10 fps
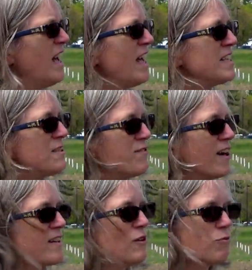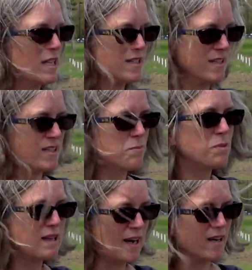is a fairly recent
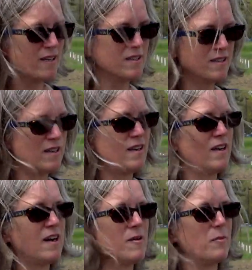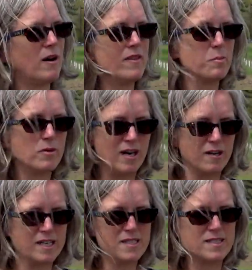player on the
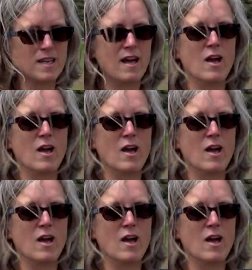prairies.